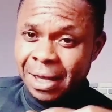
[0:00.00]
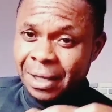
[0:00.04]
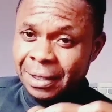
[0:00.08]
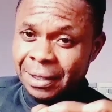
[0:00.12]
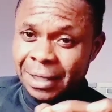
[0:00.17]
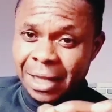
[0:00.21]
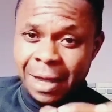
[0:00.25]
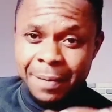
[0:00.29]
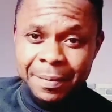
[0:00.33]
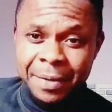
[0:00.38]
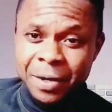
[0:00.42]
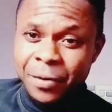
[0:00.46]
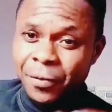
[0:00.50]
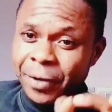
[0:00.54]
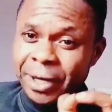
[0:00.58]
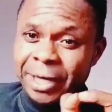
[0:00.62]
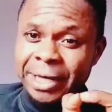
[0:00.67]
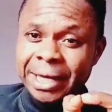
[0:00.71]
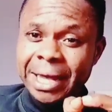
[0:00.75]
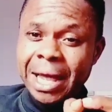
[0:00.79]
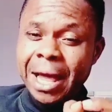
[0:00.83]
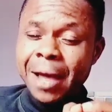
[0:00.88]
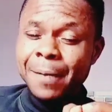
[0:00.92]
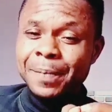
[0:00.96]
Let me
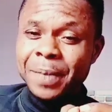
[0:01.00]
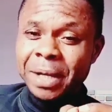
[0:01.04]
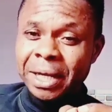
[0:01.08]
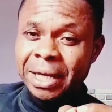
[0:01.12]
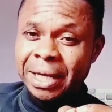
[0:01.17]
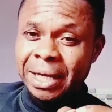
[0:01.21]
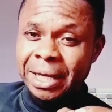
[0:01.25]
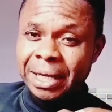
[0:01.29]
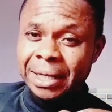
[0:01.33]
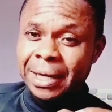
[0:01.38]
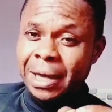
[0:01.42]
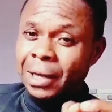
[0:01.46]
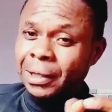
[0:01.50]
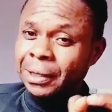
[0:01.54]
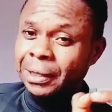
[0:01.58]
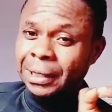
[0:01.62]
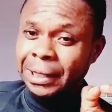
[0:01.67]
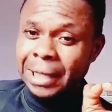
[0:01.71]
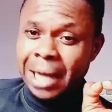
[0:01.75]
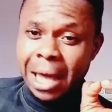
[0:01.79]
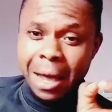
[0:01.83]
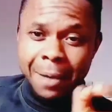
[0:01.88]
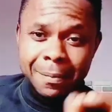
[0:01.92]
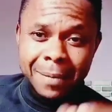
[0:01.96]
recap again.
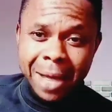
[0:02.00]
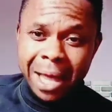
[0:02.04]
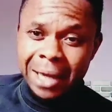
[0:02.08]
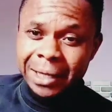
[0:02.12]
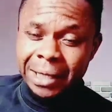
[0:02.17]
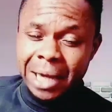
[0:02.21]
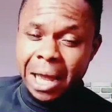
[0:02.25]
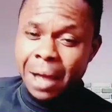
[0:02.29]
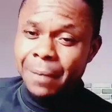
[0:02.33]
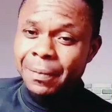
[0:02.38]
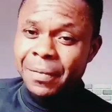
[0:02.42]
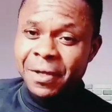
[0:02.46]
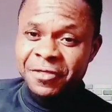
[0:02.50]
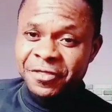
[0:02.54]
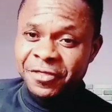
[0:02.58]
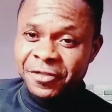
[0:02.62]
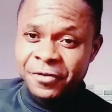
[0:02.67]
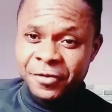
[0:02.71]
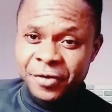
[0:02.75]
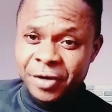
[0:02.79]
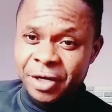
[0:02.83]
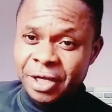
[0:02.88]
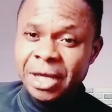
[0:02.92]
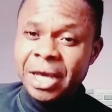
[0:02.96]

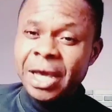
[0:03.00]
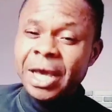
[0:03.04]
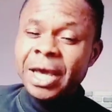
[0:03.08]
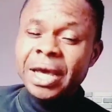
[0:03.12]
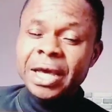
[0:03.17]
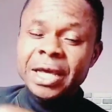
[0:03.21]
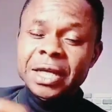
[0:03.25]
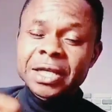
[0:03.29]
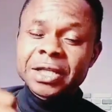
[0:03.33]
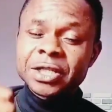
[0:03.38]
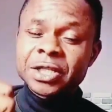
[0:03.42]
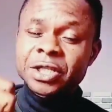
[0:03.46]
Number three